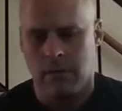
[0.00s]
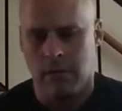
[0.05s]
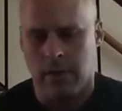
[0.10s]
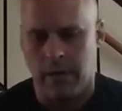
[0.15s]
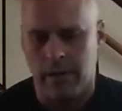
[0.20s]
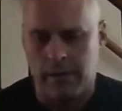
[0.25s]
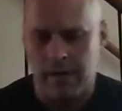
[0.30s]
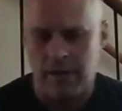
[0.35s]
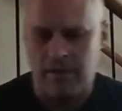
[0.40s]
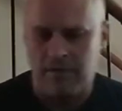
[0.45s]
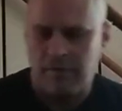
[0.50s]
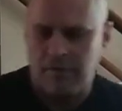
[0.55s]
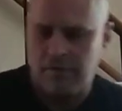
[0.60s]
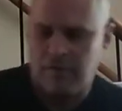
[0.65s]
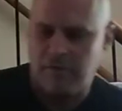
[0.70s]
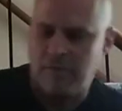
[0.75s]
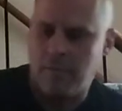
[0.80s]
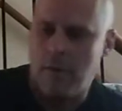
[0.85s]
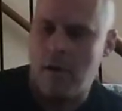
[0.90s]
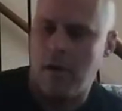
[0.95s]
and I guess there's
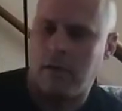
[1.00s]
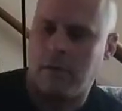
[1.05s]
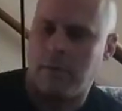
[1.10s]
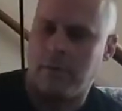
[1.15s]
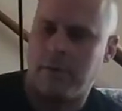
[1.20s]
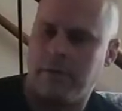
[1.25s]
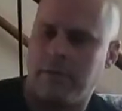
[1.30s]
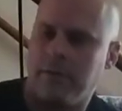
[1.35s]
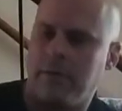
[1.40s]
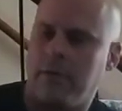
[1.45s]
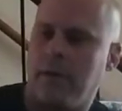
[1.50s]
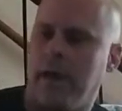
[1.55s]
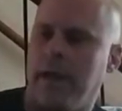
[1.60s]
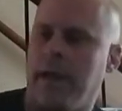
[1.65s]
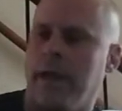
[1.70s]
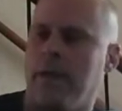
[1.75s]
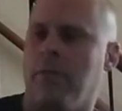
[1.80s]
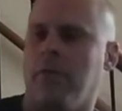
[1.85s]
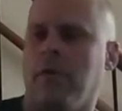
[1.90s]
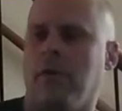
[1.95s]
a small one. I
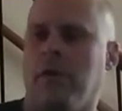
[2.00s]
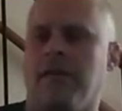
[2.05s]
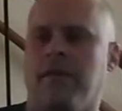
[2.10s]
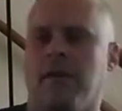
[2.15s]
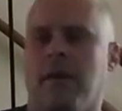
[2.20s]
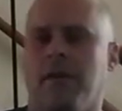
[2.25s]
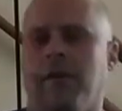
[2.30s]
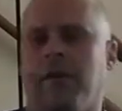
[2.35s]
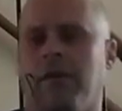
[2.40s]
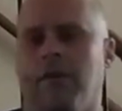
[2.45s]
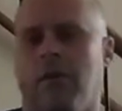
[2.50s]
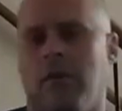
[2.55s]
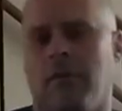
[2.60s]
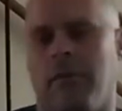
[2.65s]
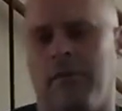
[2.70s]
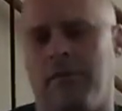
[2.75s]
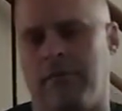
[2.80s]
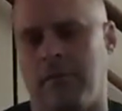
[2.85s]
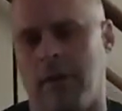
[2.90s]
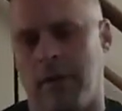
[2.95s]
didn't realize that. I
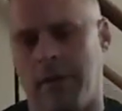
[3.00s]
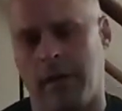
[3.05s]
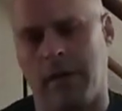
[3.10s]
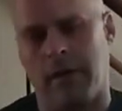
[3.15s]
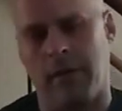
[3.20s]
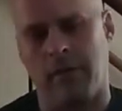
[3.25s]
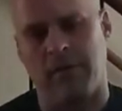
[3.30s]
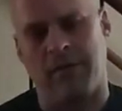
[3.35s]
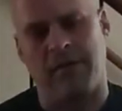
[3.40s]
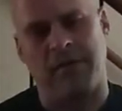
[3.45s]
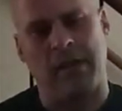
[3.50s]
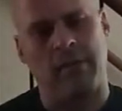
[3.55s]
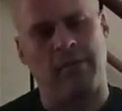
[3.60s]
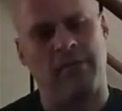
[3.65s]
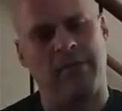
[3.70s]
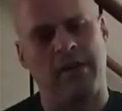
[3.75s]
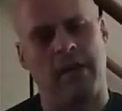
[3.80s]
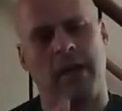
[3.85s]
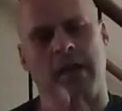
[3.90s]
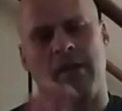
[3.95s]
thought they were the same
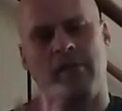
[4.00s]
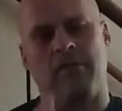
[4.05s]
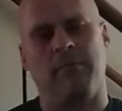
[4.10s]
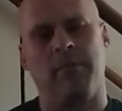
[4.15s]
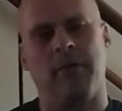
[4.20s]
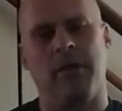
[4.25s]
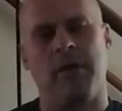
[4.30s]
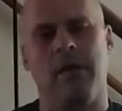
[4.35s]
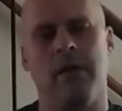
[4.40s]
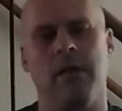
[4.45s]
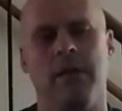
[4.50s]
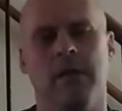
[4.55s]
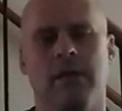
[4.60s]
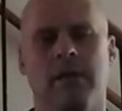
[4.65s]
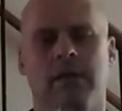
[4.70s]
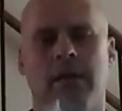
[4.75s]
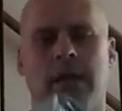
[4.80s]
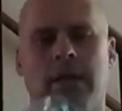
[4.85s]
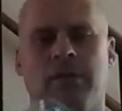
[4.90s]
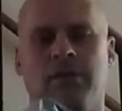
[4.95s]
size, but
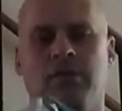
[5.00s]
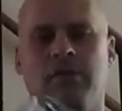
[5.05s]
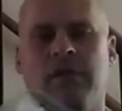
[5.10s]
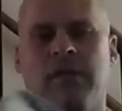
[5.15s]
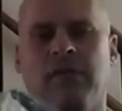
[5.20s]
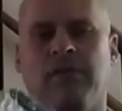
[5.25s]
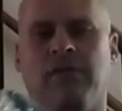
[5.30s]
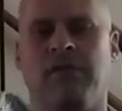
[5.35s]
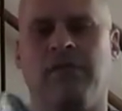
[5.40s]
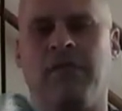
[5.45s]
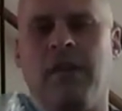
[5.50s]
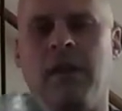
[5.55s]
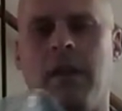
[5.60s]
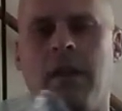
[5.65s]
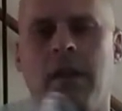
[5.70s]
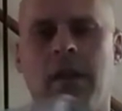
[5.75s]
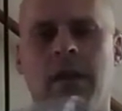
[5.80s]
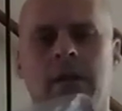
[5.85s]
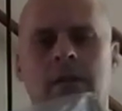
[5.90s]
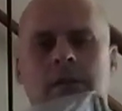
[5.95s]
as you can see,